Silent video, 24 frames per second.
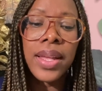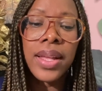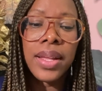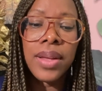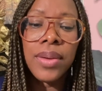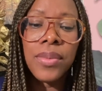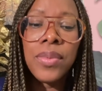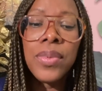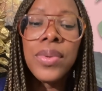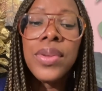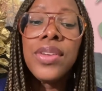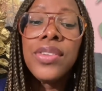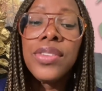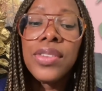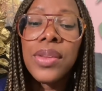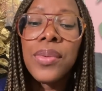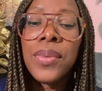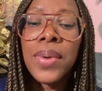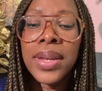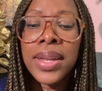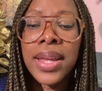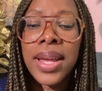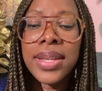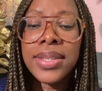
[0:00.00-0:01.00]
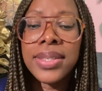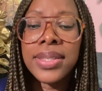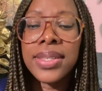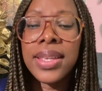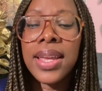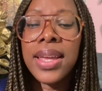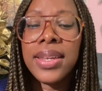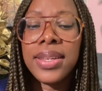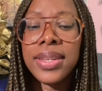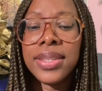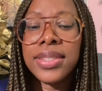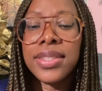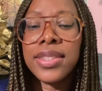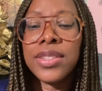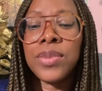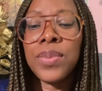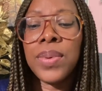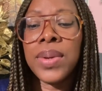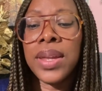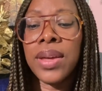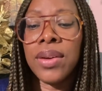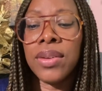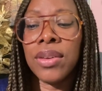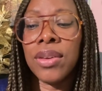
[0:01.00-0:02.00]
usually when I say this is
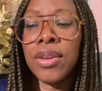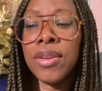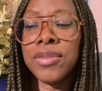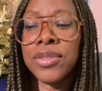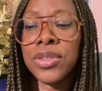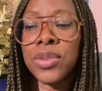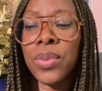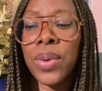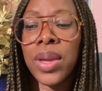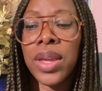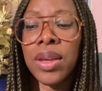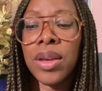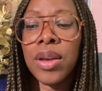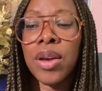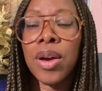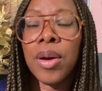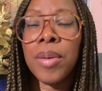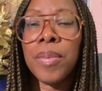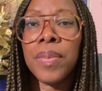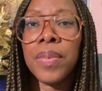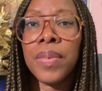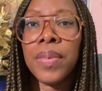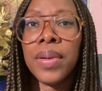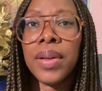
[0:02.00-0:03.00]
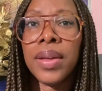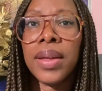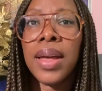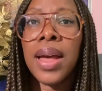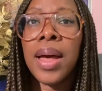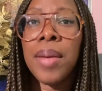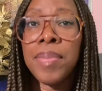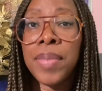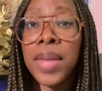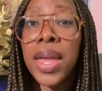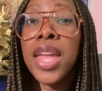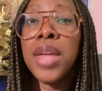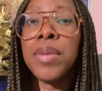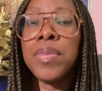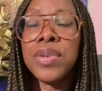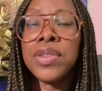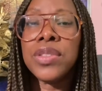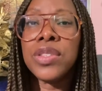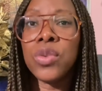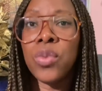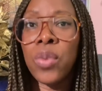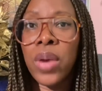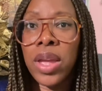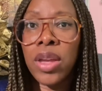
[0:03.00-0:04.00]
when I would love to wake up, I'm able
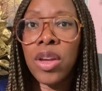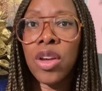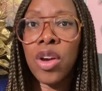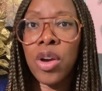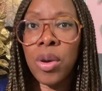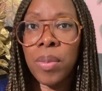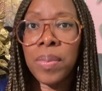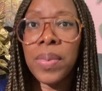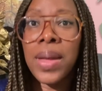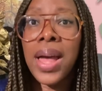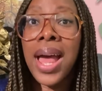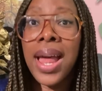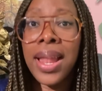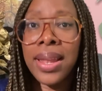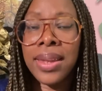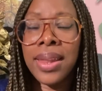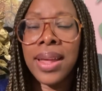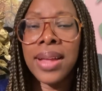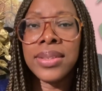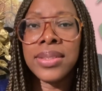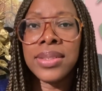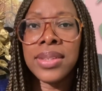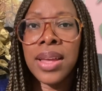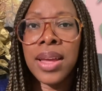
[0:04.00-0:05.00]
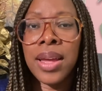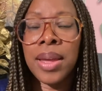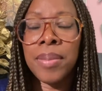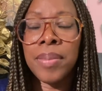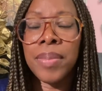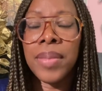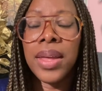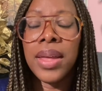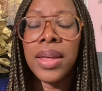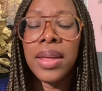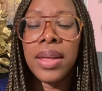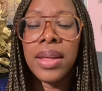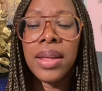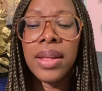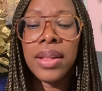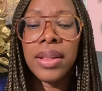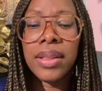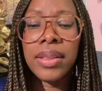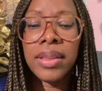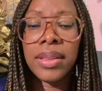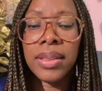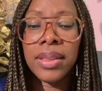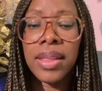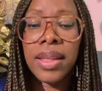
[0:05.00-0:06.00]
to wake up at that time,
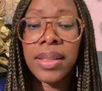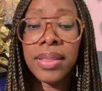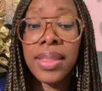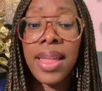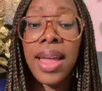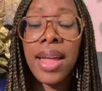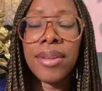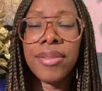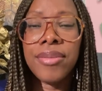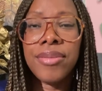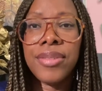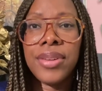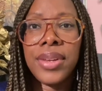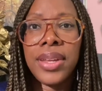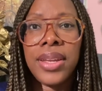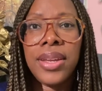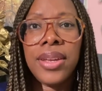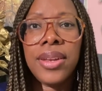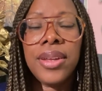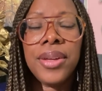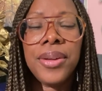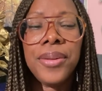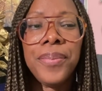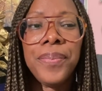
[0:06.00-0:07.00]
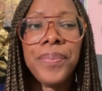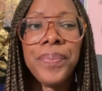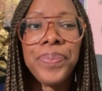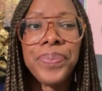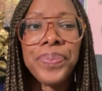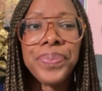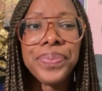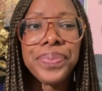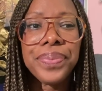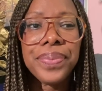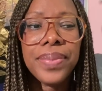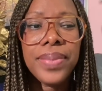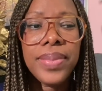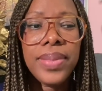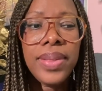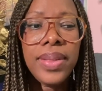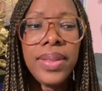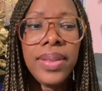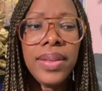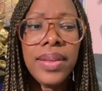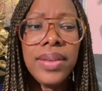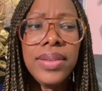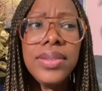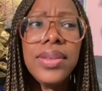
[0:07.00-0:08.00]
thankfully, you know.
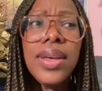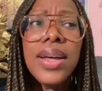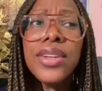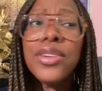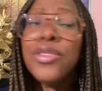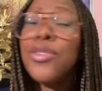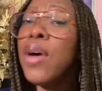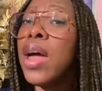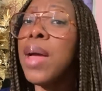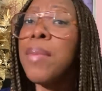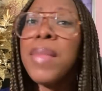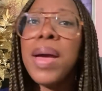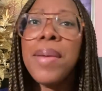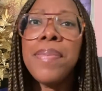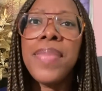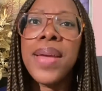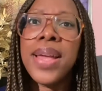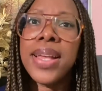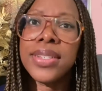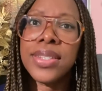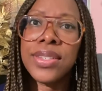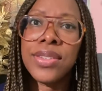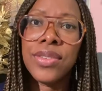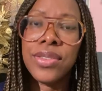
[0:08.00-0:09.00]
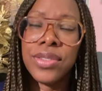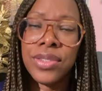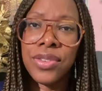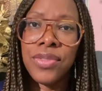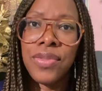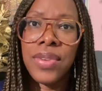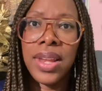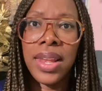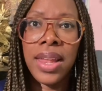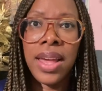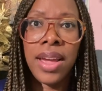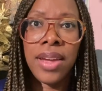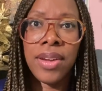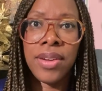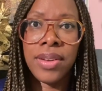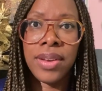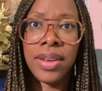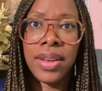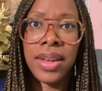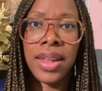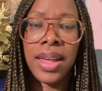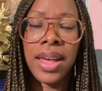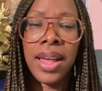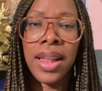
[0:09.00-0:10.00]
So I try my best not to rely
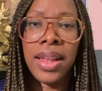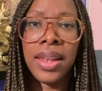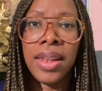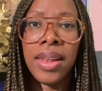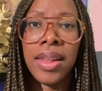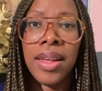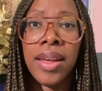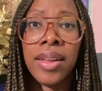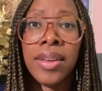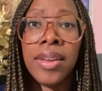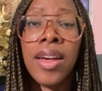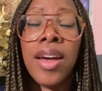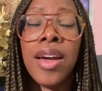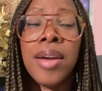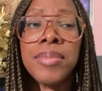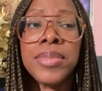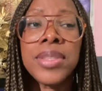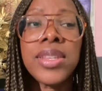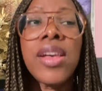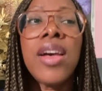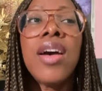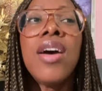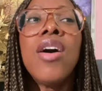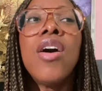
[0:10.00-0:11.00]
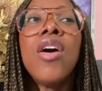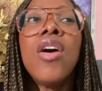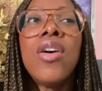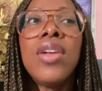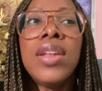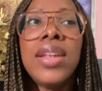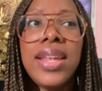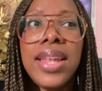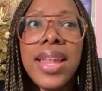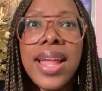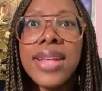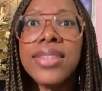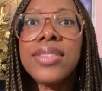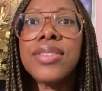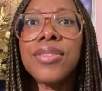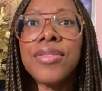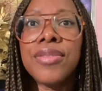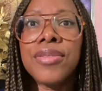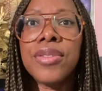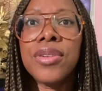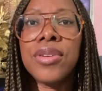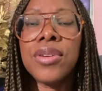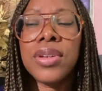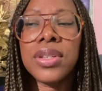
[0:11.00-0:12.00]
on alarms, unless,
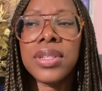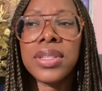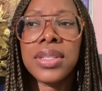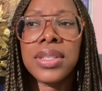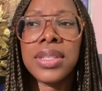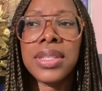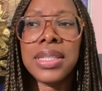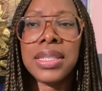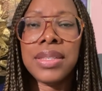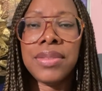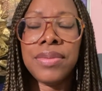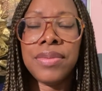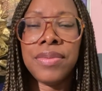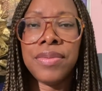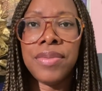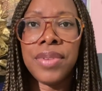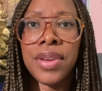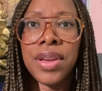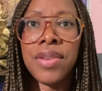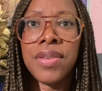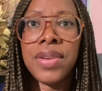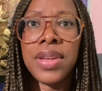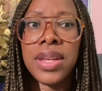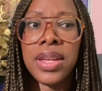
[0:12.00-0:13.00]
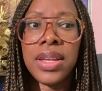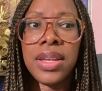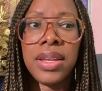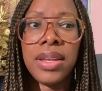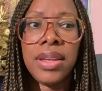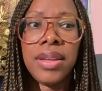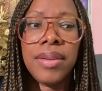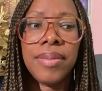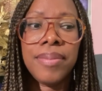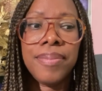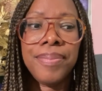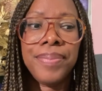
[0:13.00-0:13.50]
of course, it's very,